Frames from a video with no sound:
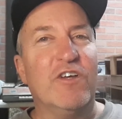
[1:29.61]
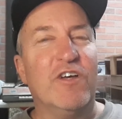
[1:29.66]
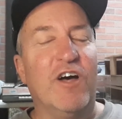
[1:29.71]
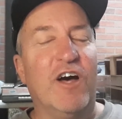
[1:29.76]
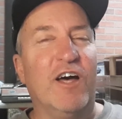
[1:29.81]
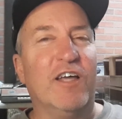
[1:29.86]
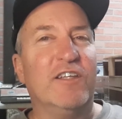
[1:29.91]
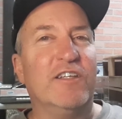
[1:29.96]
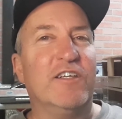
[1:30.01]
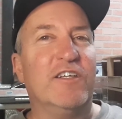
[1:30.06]

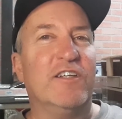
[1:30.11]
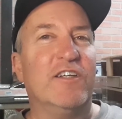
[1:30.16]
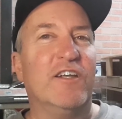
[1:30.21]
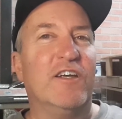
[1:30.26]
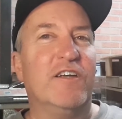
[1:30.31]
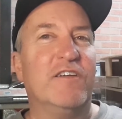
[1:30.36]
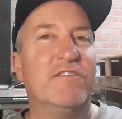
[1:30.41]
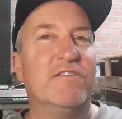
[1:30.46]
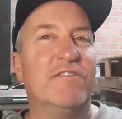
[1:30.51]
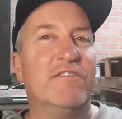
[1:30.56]
Oddly
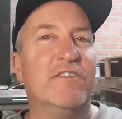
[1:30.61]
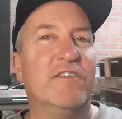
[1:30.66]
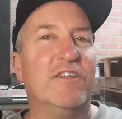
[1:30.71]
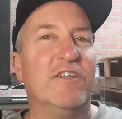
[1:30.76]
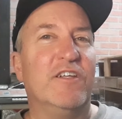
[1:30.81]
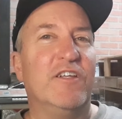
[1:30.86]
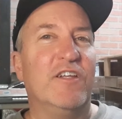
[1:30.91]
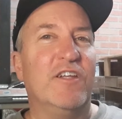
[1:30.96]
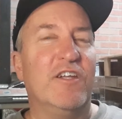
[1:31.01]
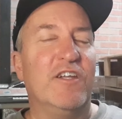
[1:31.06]
enough,
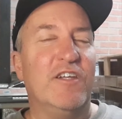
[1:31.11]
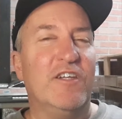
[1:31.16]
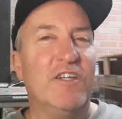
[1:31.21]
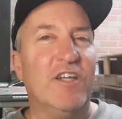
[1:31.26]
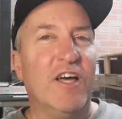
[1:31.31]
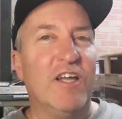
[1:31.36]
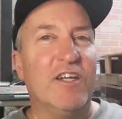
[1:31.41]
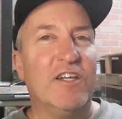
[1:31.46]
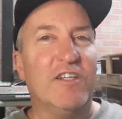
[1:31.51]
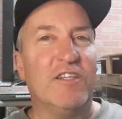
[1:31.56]

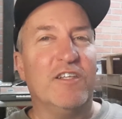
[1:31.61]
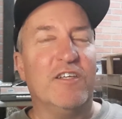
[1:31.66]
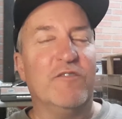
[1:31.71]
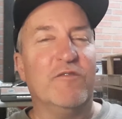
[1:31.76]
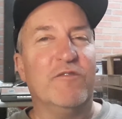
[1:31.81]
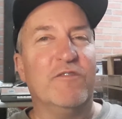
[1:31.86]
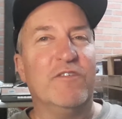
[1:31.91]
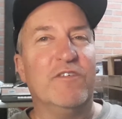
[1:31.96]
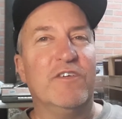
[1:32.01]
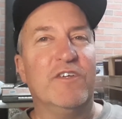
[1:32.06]
none of
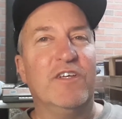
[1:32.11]
them